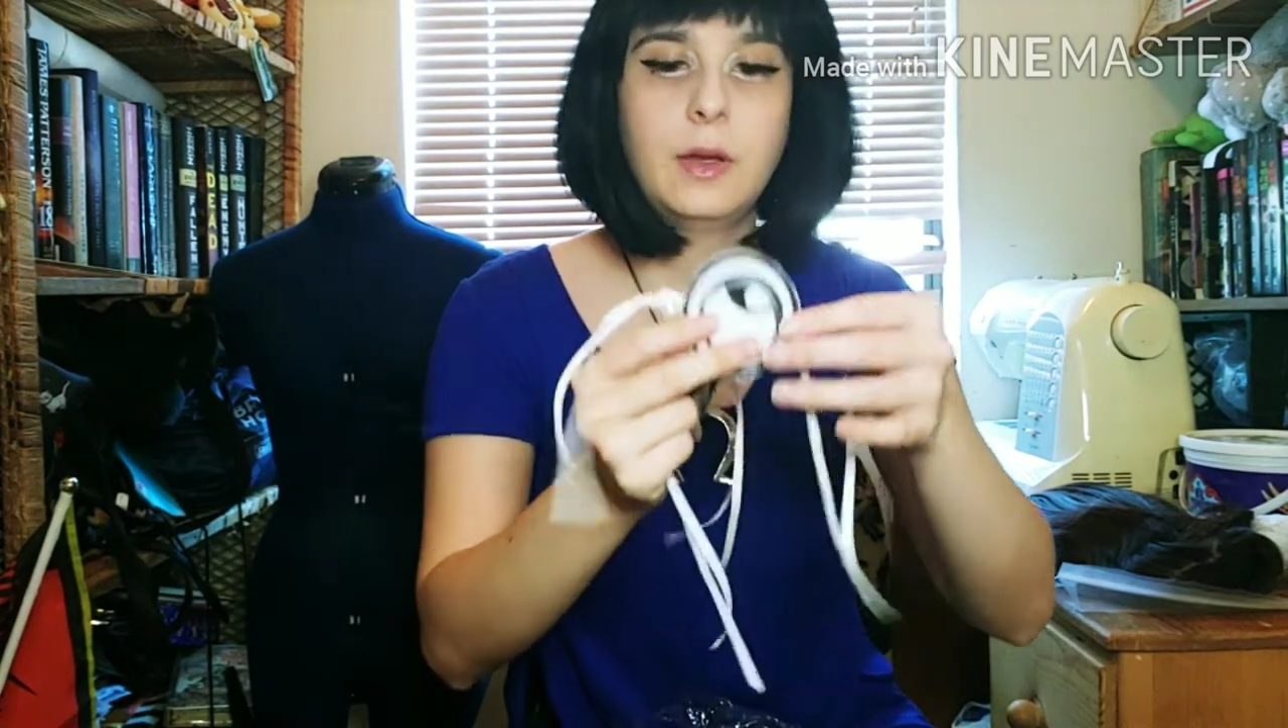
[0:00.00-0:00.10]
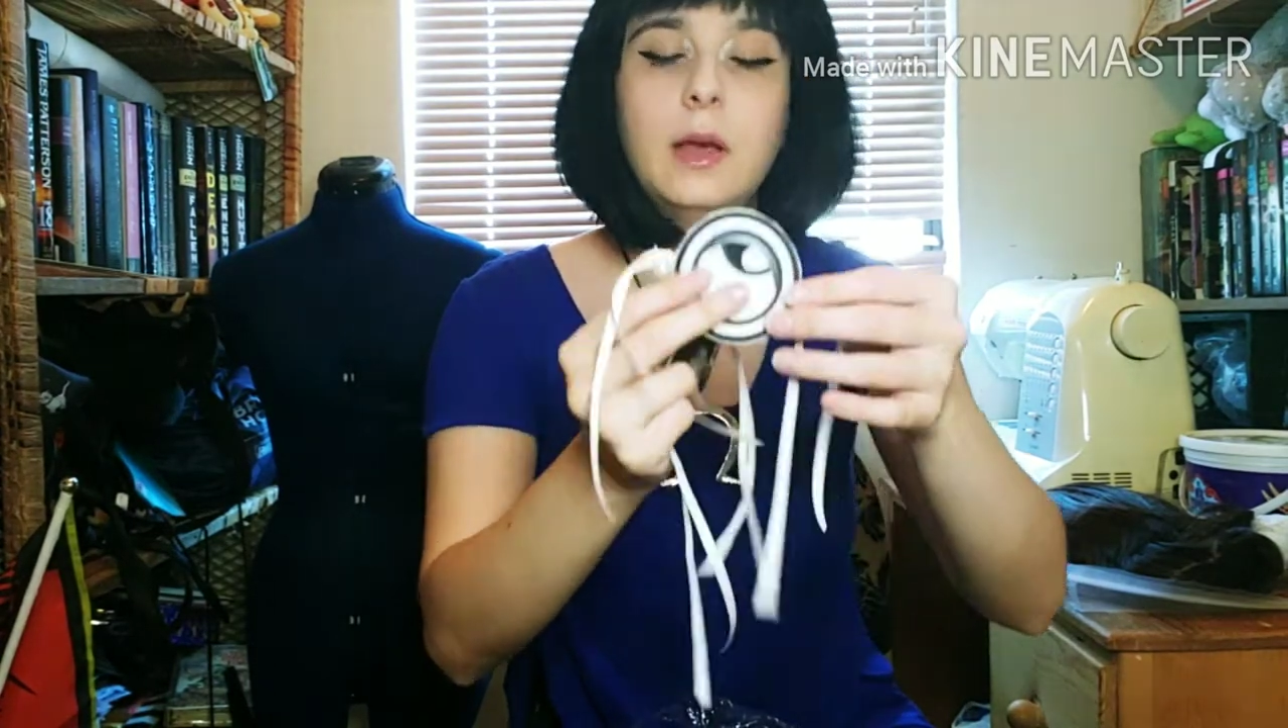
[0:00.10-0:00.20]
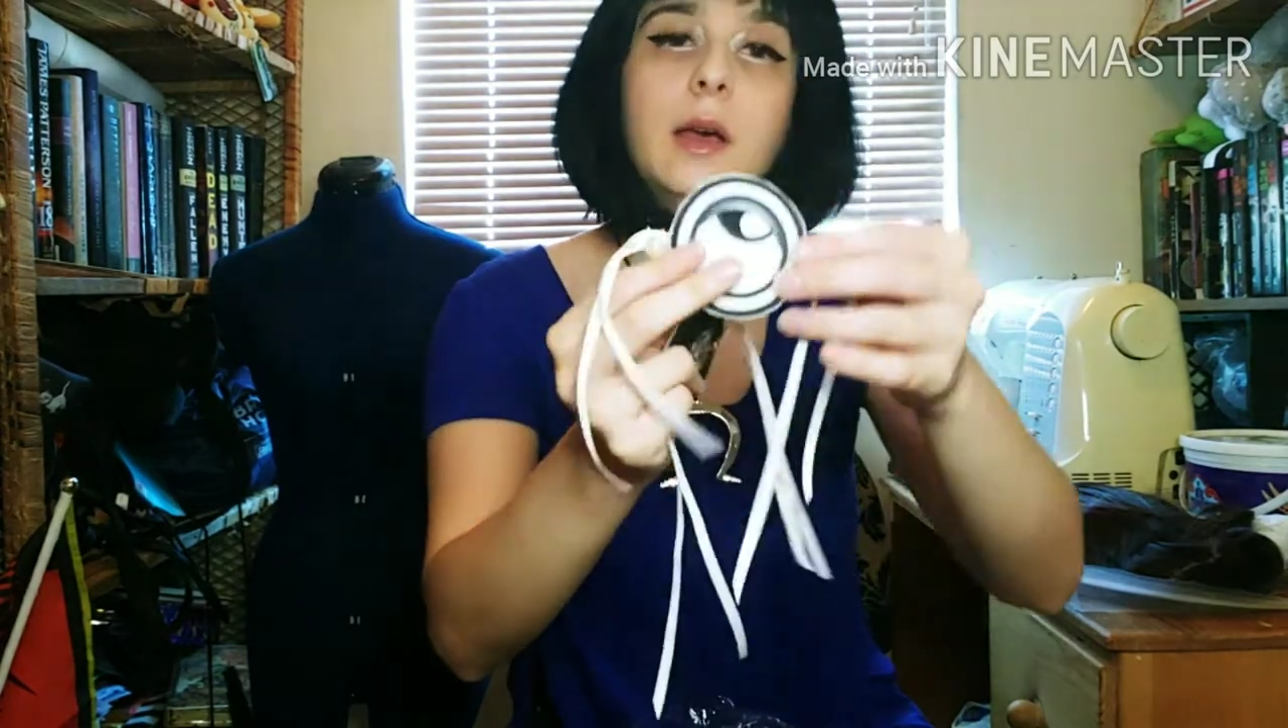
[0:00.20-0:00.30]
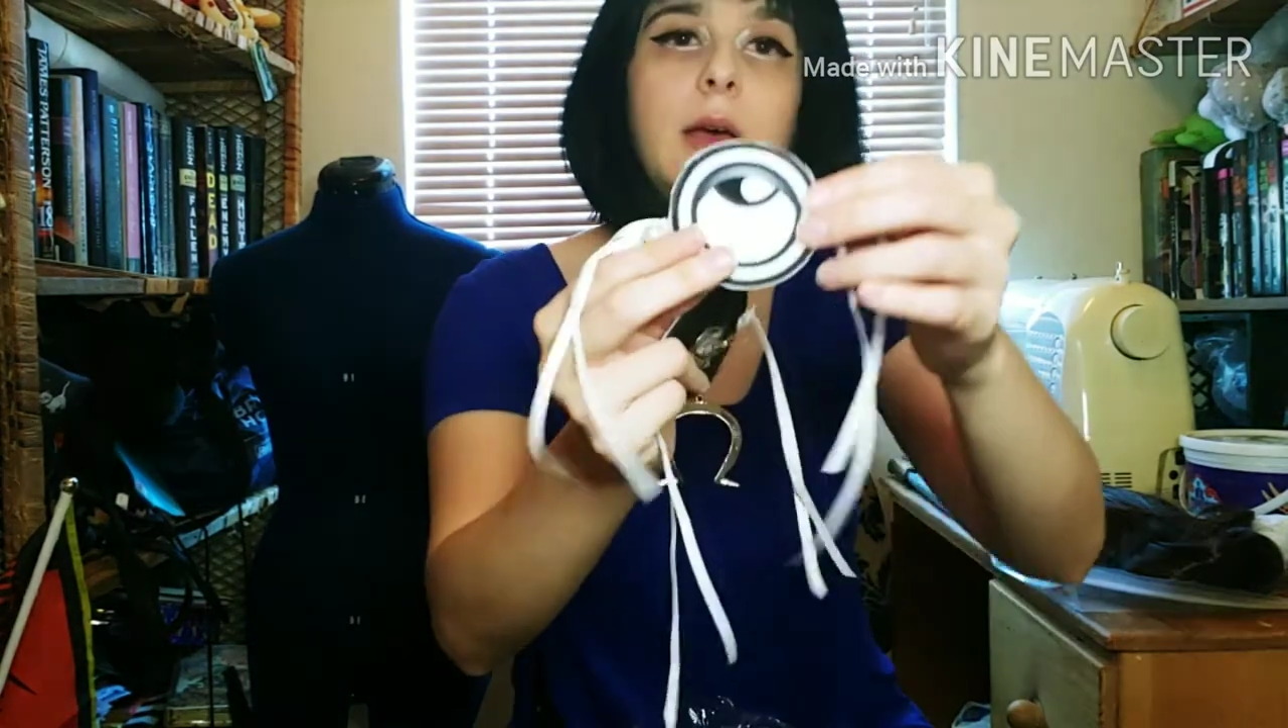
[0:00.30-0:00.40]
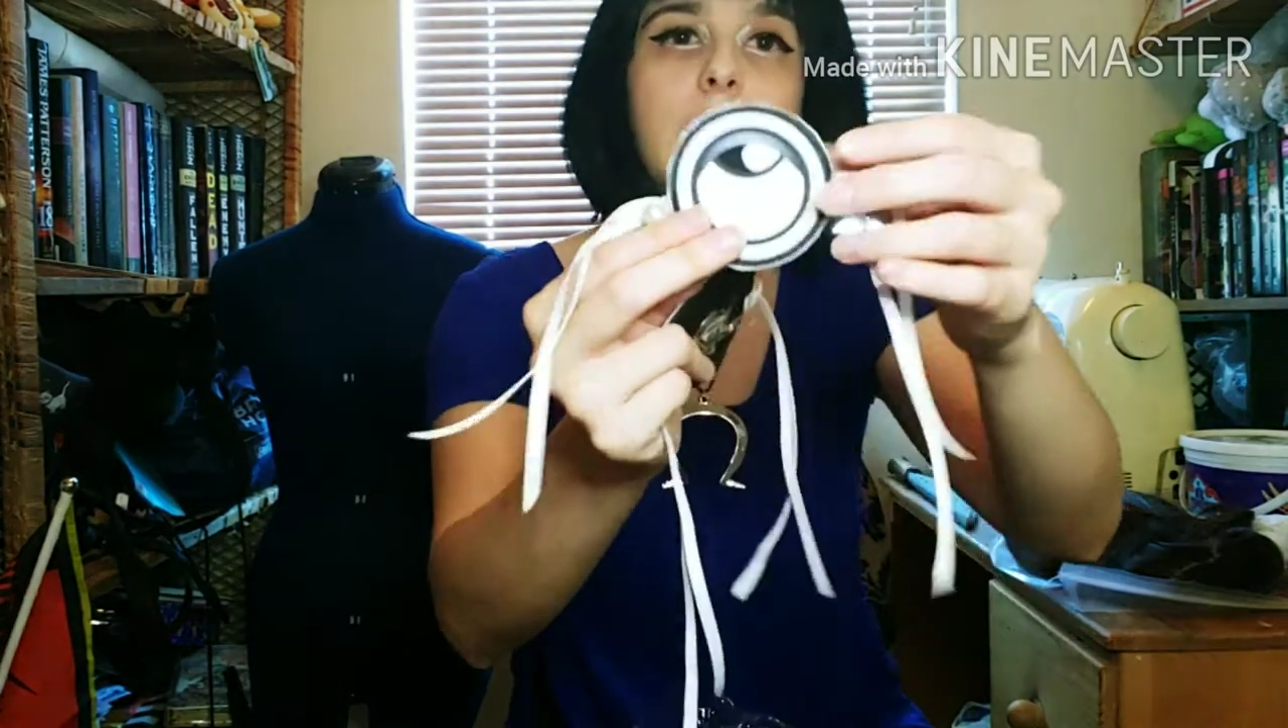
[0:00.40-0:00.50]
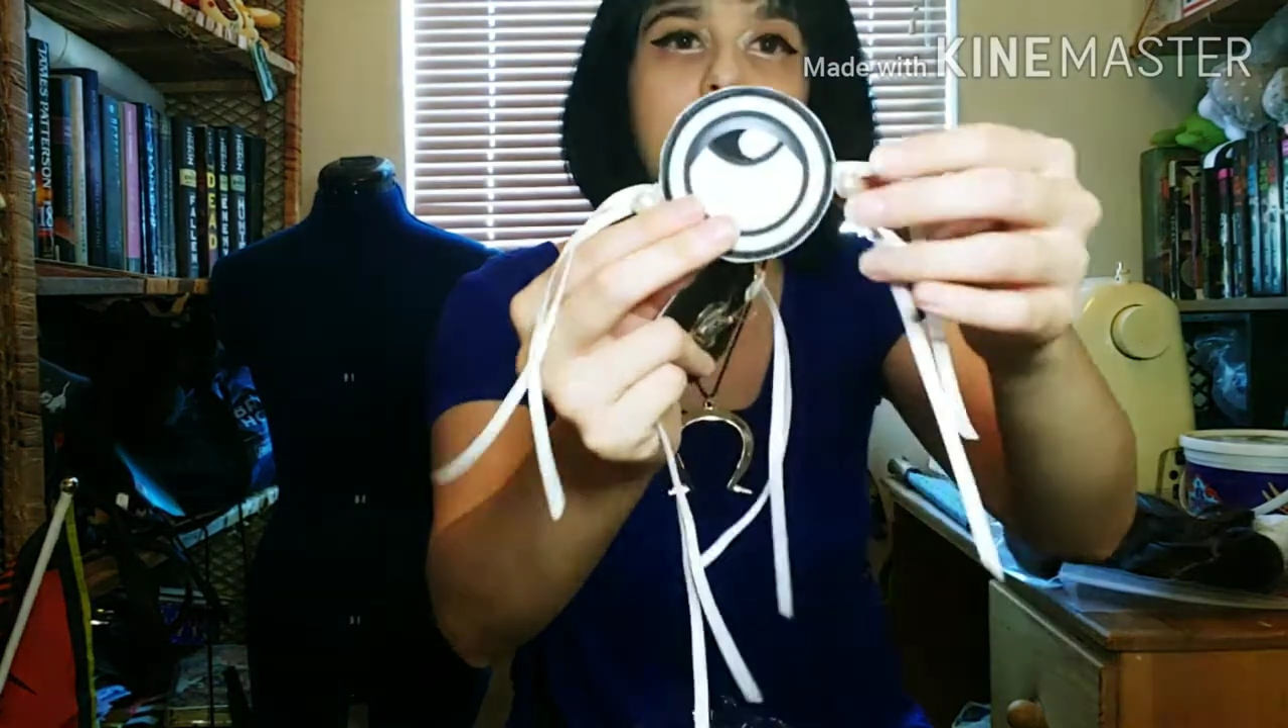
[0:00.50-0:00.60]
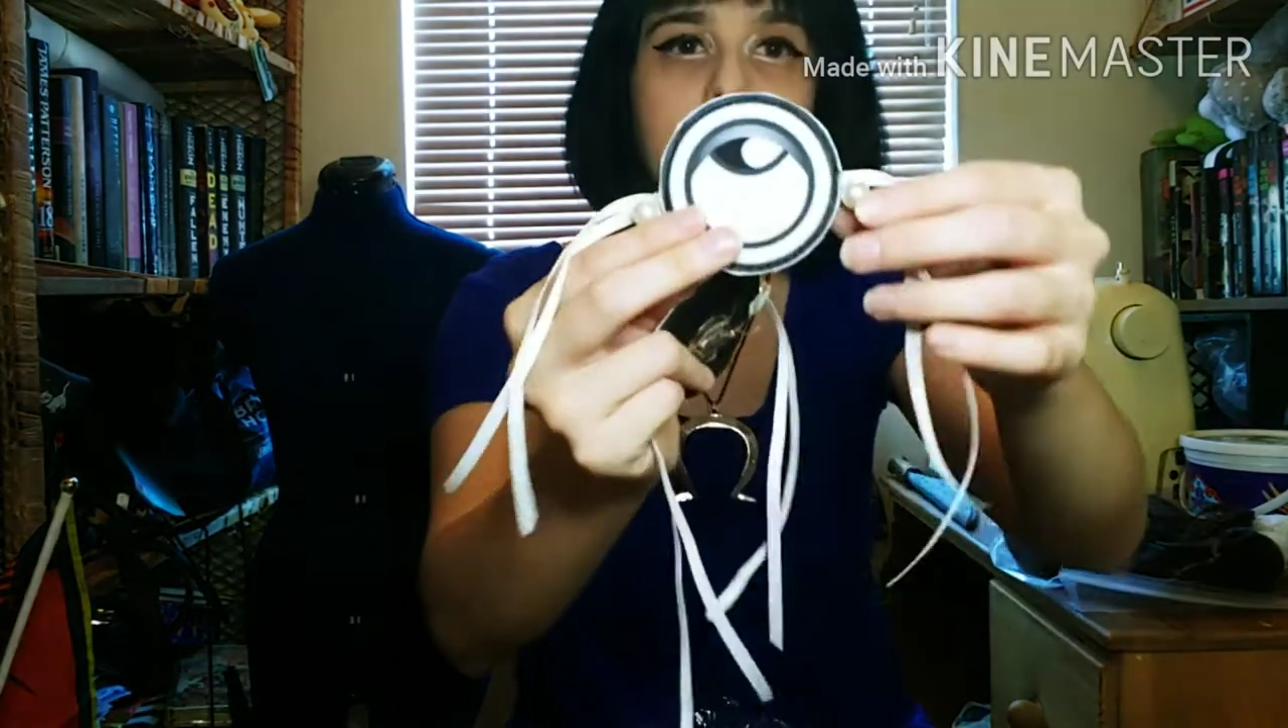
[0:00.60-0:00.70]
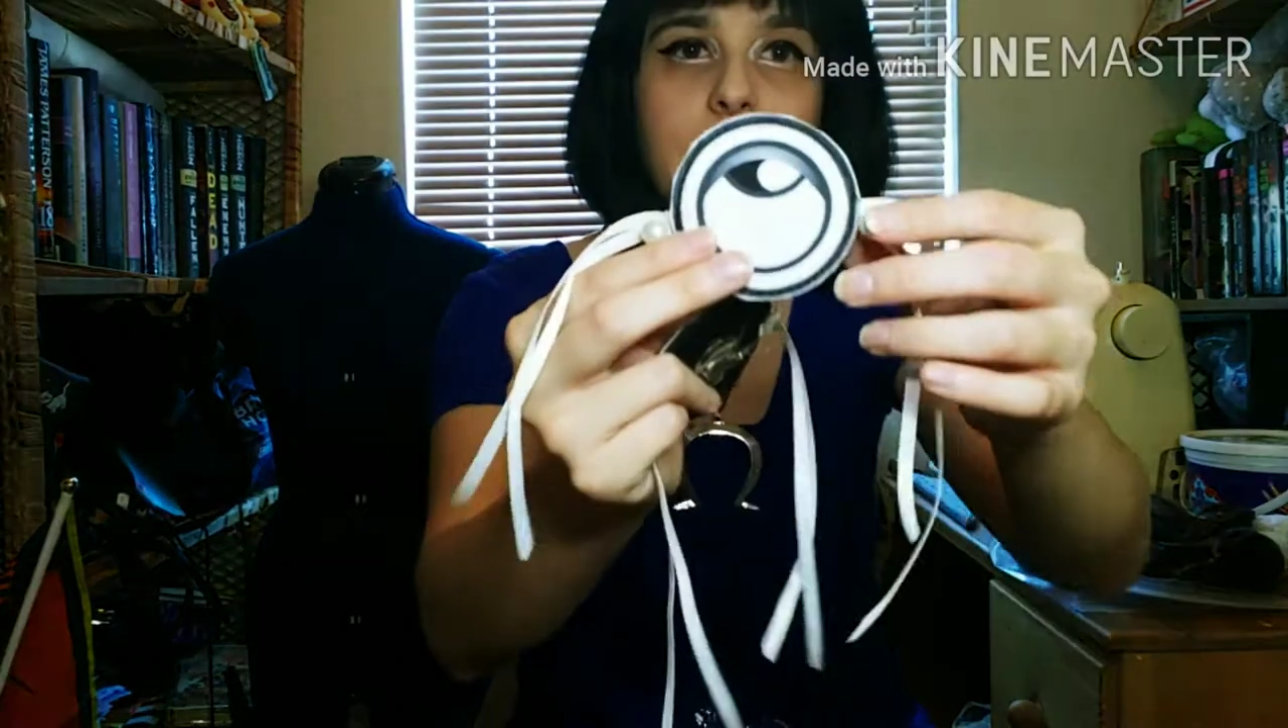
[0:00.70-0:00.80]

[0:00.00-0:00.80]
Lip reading: It has